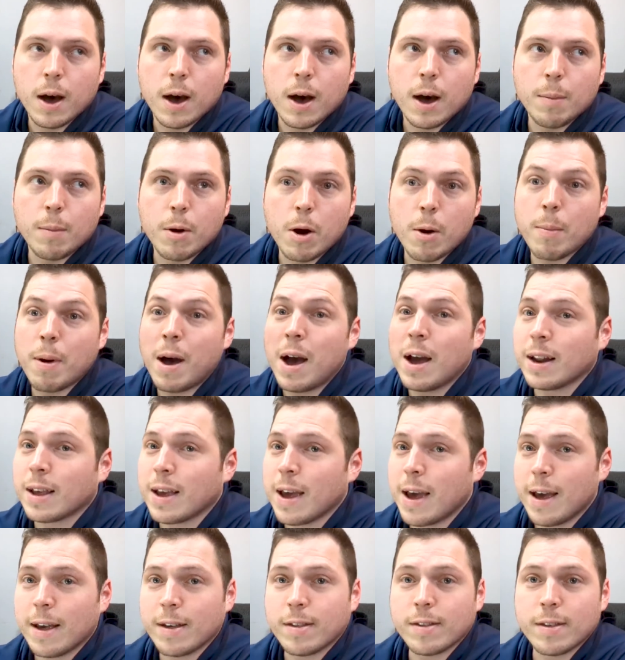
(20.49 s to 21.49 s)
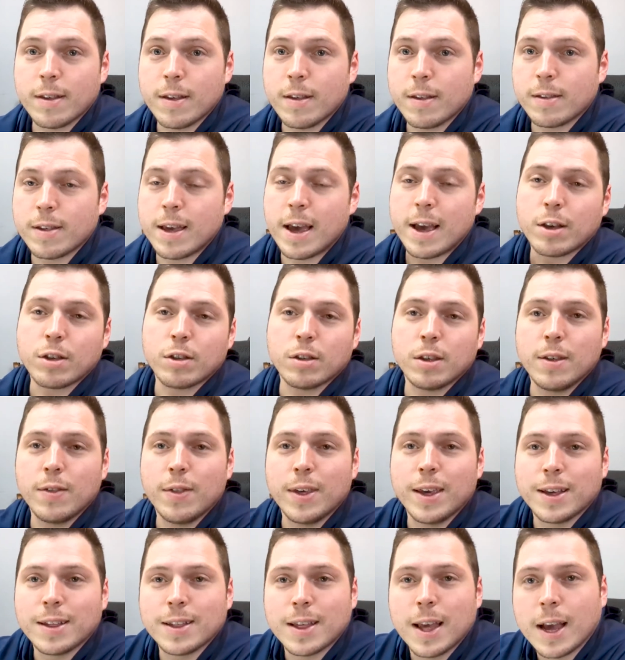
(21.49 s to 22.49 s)
Our podcast is actually
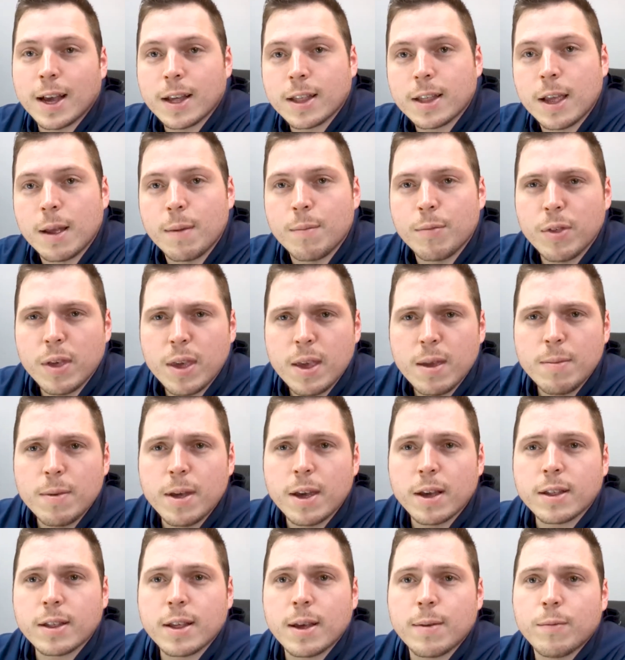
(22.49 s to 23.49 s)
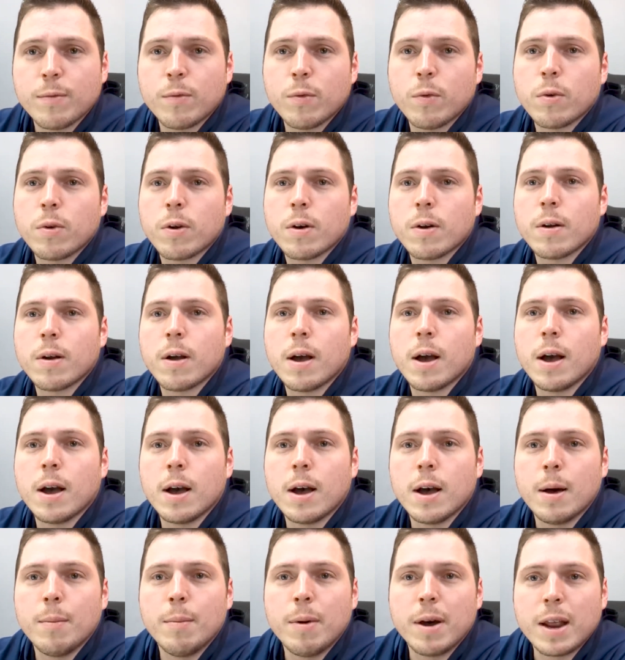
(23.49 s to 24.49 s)
the exact same theme, except for
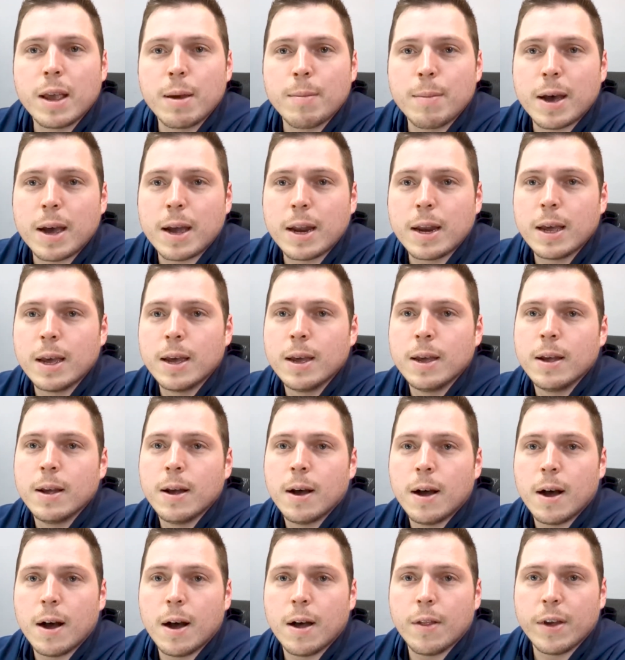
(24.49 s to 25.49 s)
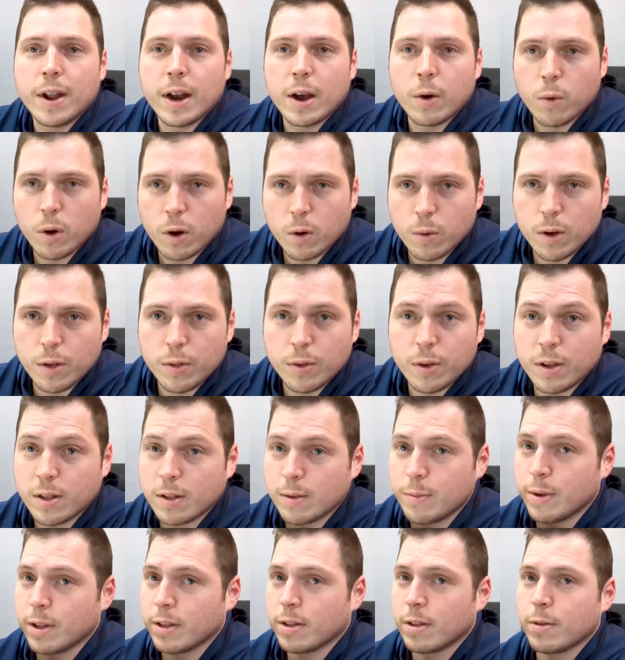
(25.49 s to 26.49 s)
a buddy of mine that I work with.
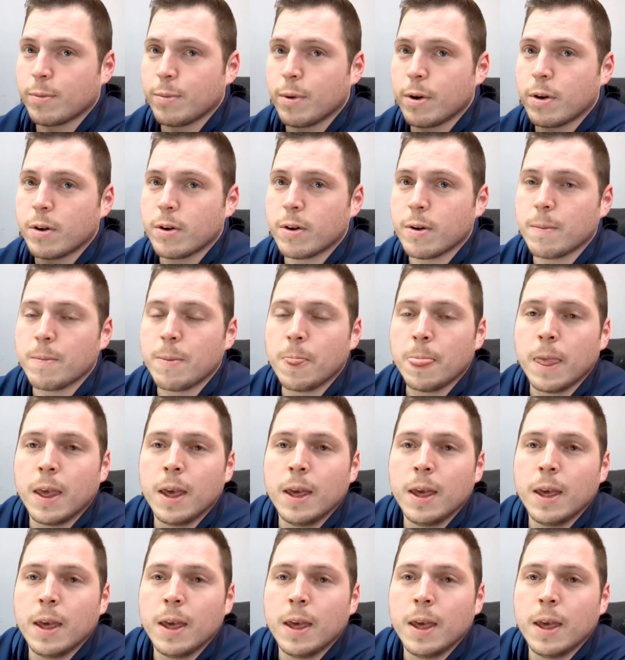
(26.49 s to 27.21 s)
He's a business partner.